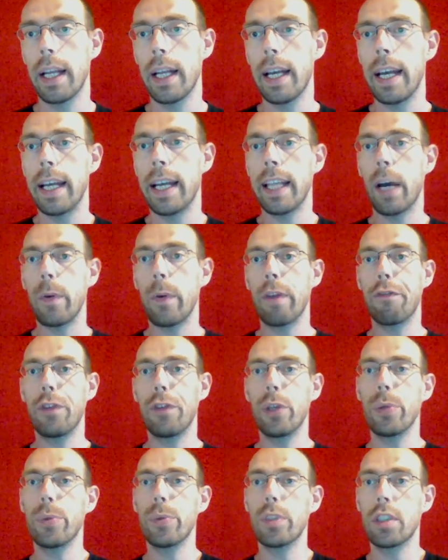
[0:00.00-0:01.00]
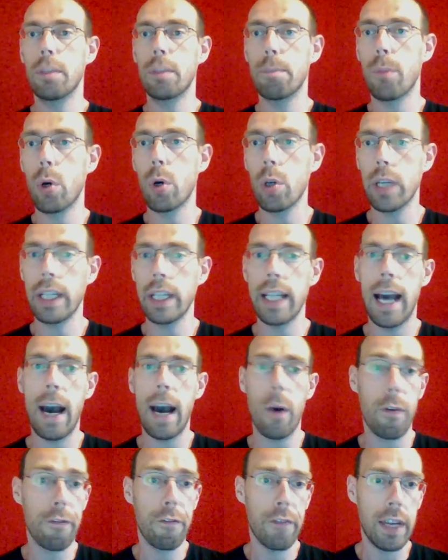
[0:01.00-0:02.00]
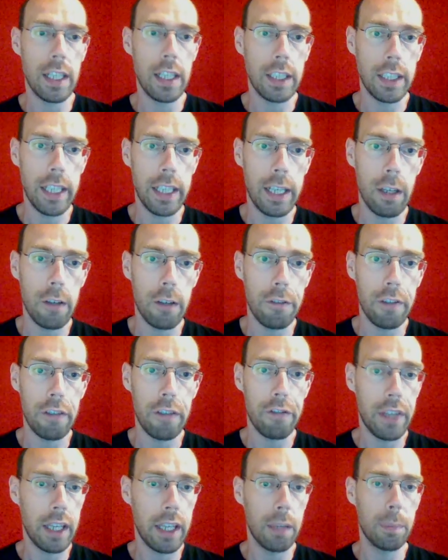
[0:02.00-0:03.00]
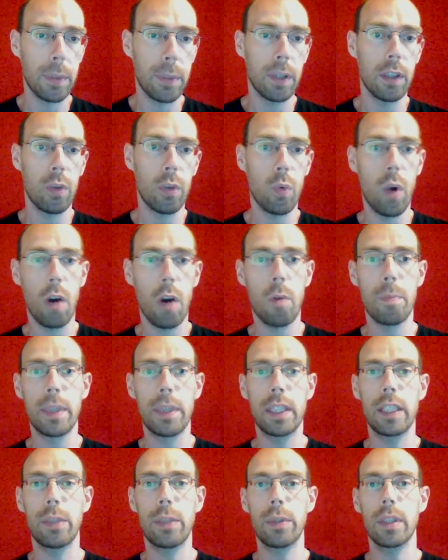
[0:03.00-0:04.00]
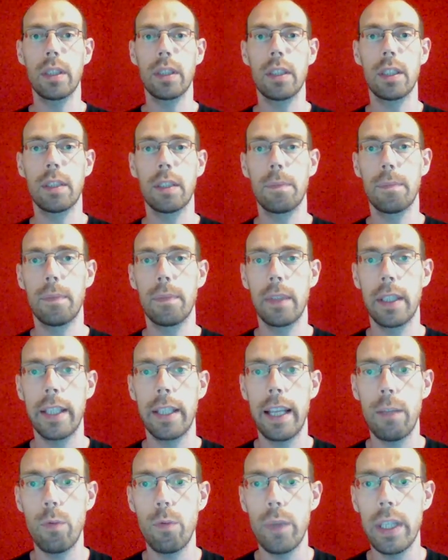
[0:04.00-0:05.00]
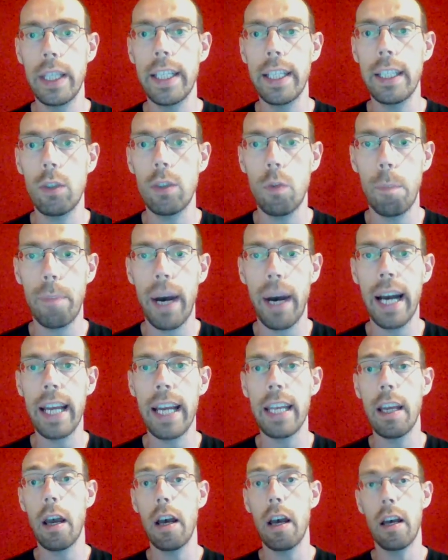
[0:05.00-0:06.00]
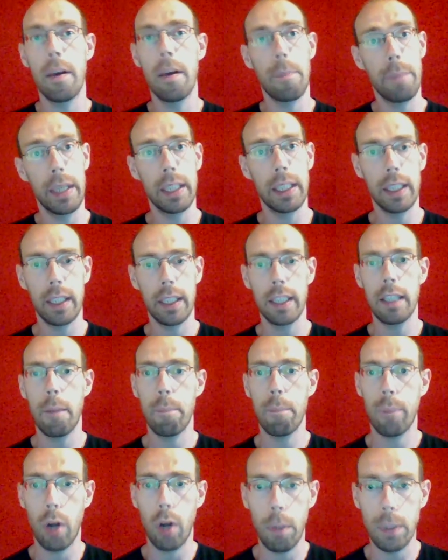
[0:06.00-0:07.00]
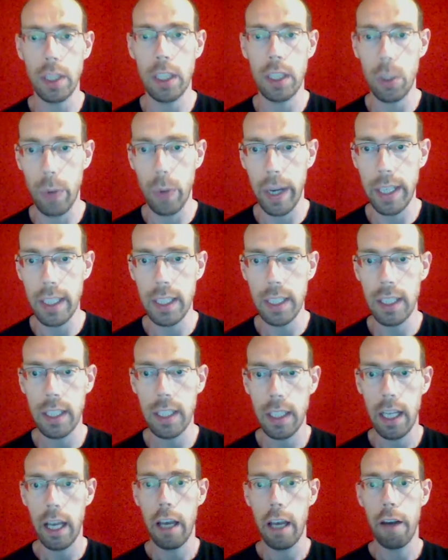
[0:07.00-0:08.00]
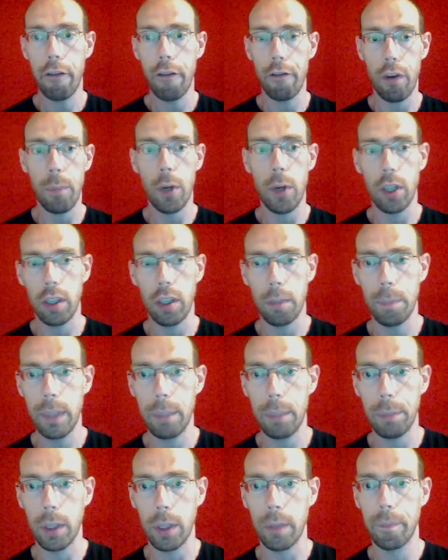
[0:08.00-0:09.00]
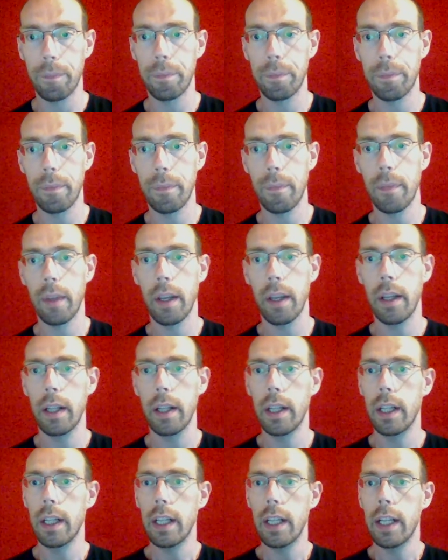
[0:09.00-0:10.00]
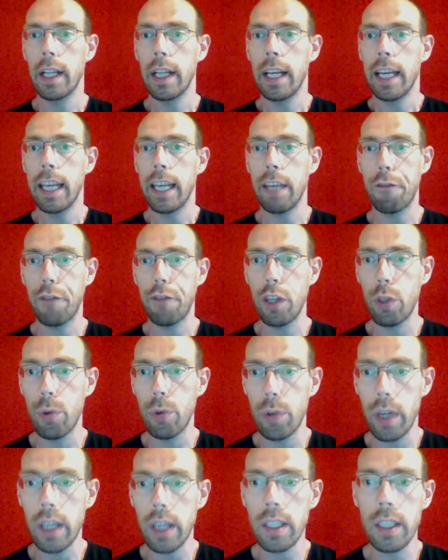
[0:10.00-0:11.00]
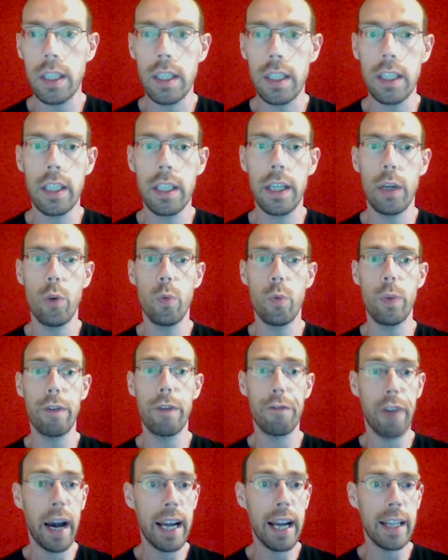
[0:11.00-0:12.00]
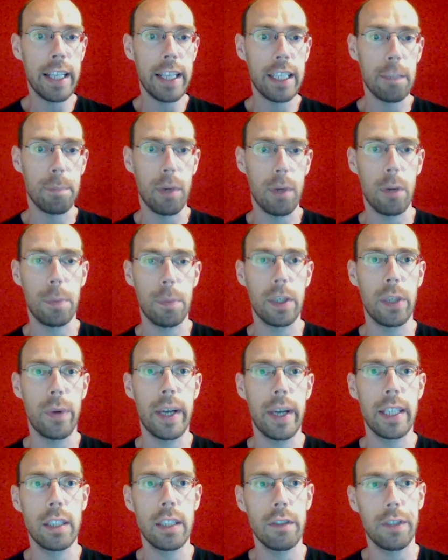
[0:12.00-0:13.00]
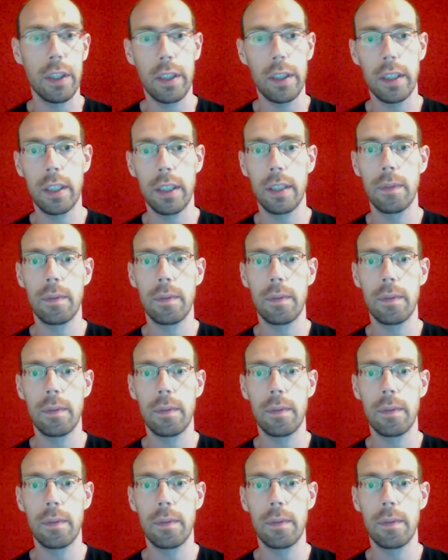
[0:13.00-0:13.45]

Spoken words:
Now, if we use more than our fair share of available raw materials, then we need to buy basically property rights from other people. If we do not, we violate the property rights of others.